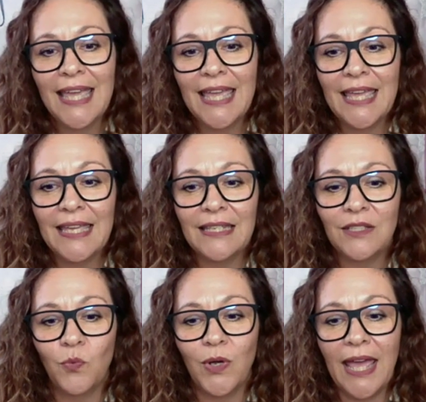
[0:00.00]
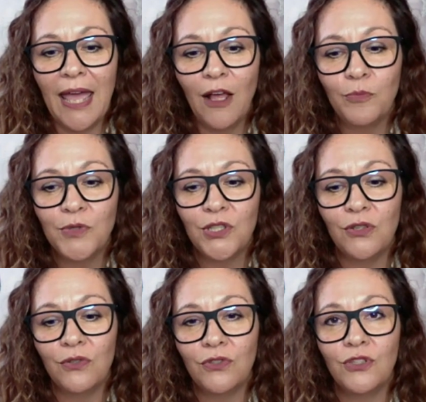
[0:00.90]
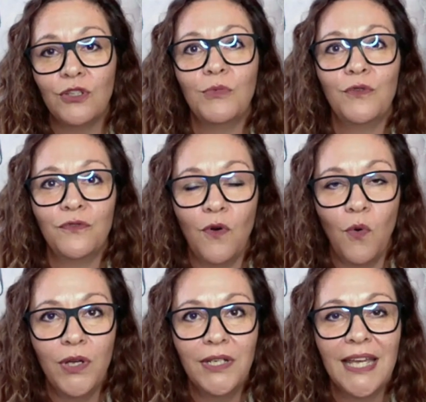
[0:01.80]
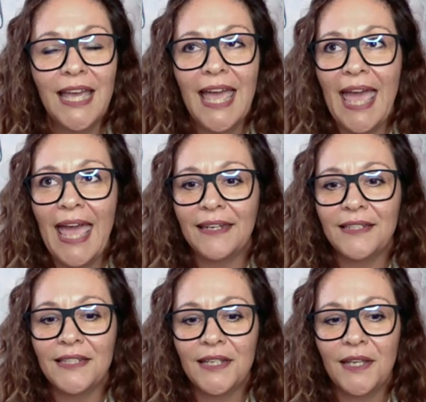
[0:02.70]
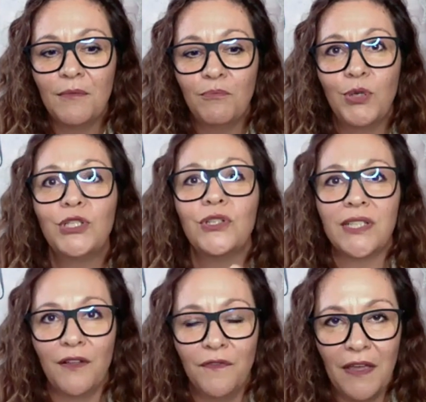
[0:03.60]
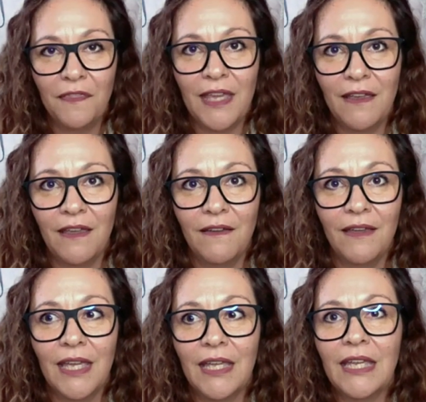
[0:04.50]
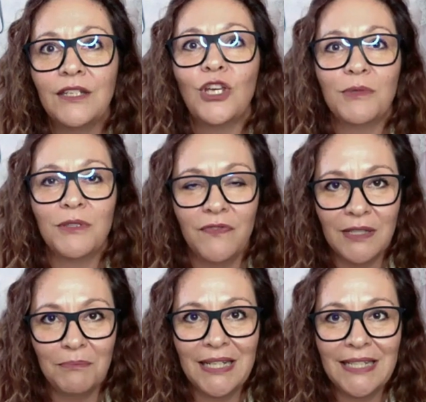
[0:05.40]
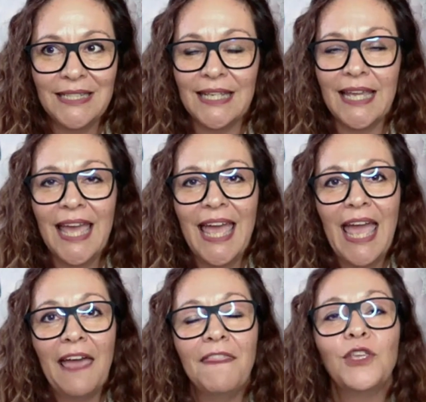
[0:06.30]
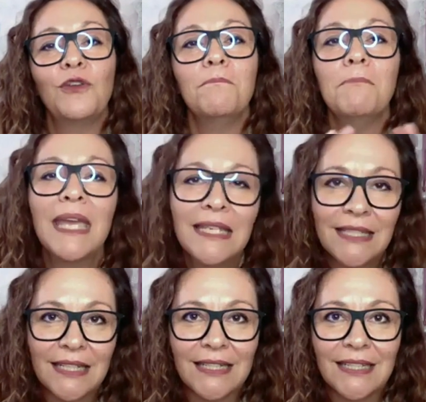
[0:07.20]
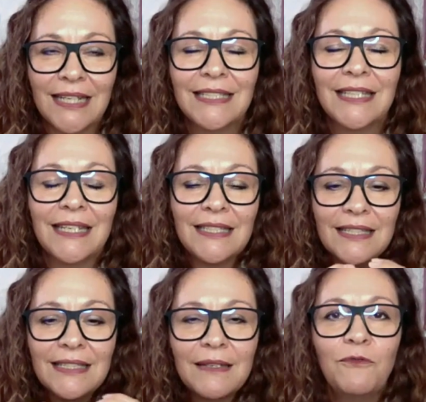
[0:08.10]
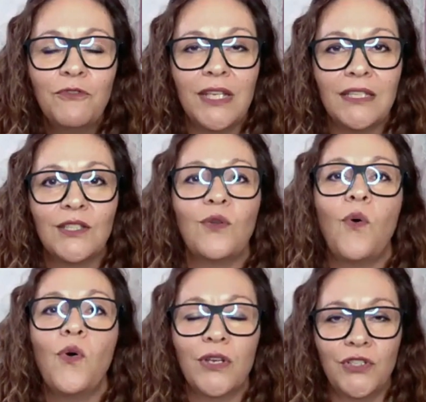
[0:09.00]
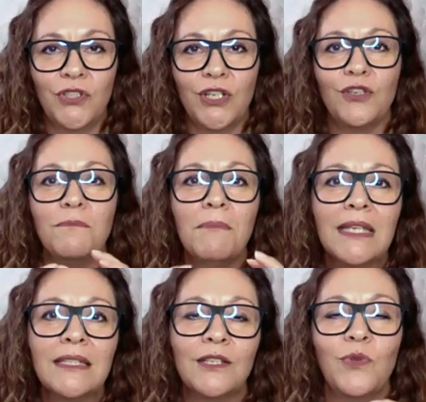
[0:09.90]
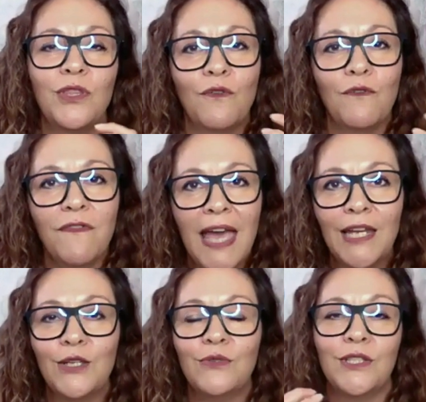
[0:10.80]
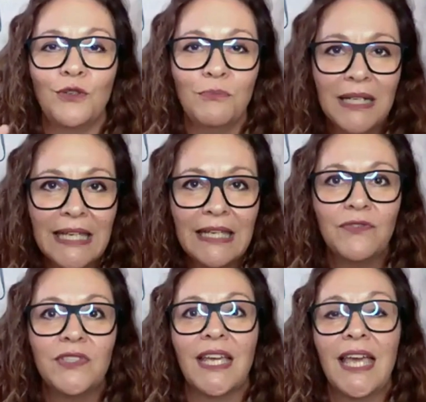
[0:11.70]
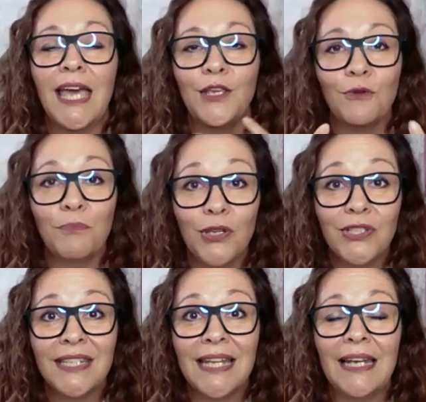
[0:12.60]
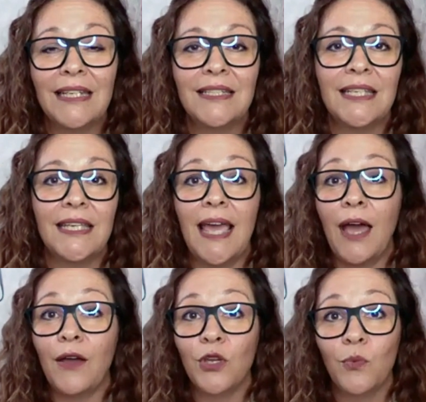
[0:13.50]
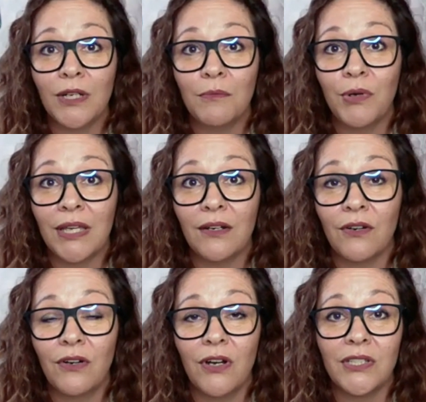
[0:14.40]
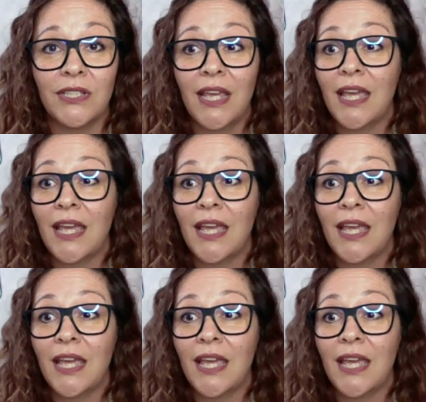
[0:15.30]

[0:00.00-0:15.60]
is what helps you to move forward and put yourself out there in terms of visibility. And then you mix it. It's a symphony, it's an orchestra. You mix it with your values and your beliefs and your personality, how you want to bring it across.